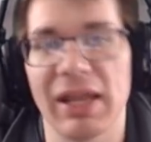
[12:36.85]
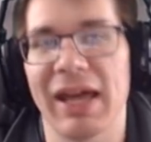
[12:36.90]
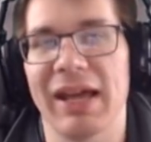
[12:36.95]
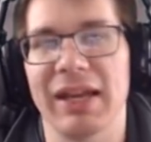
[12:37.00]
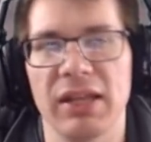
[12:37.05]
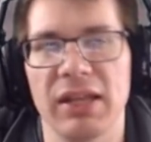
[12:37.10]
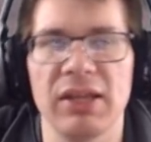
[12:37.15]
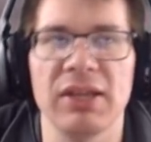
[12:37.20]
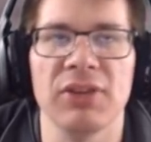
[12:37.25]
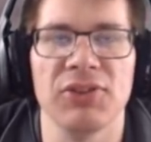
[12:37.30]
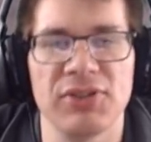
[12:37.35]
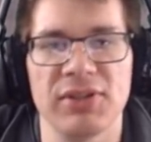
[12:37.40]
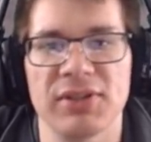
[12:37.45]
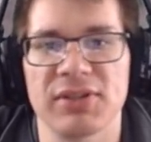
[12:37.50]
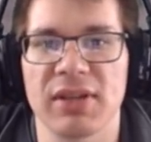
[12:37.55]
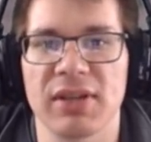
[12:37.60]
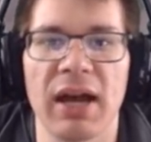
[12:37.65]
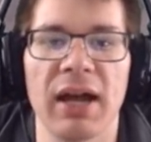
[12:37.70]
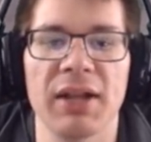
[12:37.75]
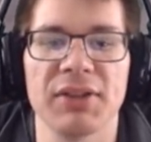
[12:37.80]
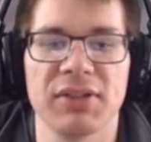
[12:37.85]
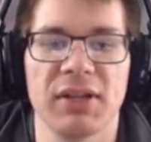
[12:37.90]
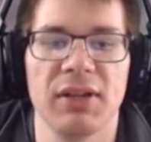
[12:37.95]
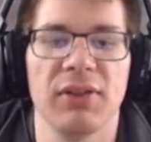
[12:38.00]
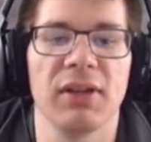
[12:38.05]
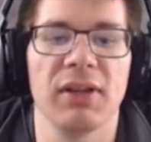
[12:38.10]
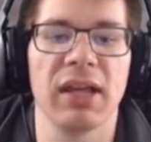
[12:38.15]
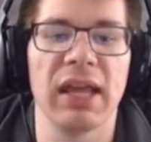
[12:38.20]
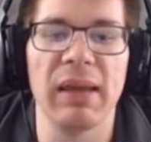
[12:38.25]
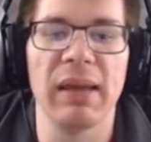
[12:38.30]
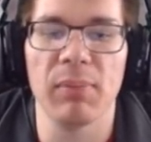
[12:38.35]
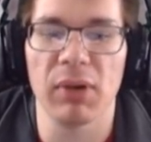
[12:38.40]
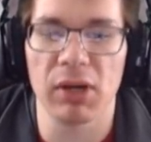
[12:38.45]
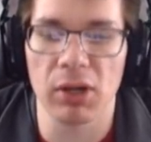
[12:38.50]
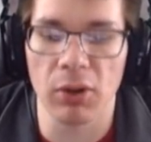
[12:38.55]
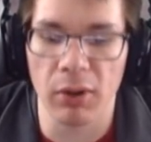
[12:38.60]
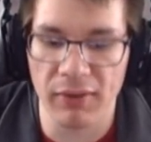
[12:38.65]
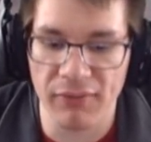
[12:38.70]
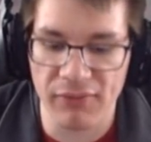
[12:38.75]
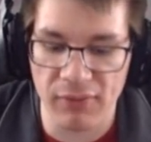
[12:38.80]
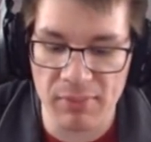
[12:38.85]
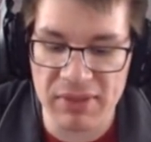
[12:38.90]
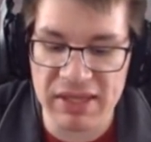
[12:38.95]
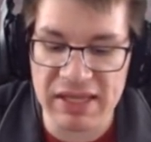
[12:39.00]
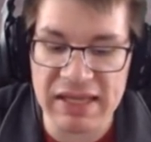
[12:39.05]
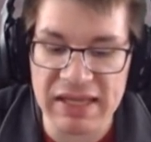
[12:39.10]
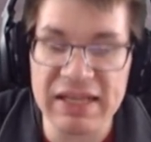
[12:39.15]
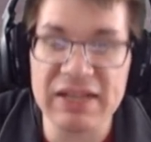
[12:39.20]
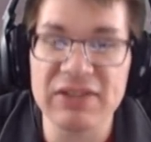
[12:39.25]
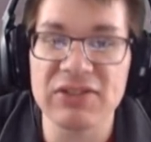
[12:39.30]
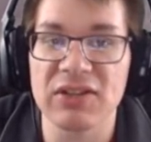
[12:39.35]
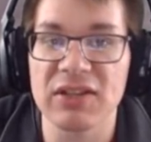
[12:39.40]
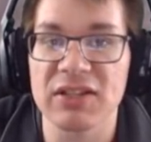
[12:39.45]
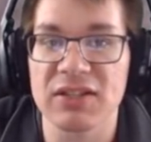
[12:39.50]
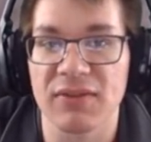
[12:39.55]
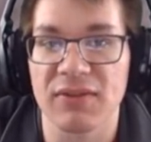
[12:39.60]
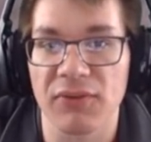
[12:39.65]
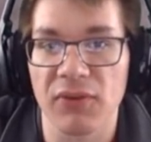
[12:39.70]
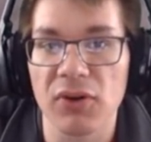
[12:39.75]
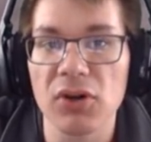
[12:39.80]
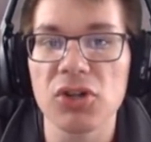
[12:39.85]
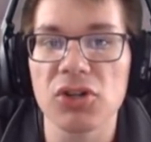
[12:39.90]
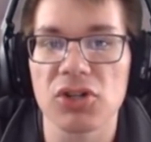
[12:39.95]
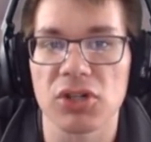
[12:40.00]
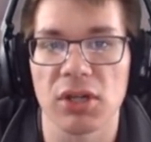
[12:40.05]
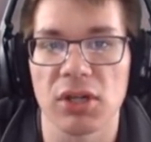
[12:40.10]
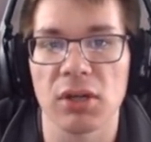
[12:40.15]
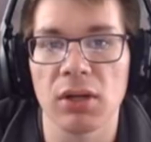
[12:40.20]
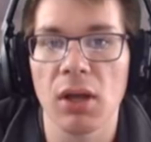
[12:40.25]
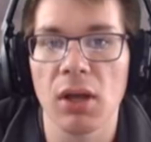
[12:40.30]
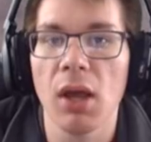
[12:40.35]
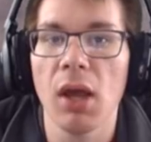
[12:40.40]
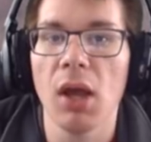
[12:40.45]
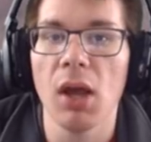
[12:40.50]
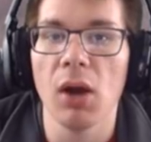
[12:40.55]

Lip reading: not easiest content in the game, but going from the easiest version,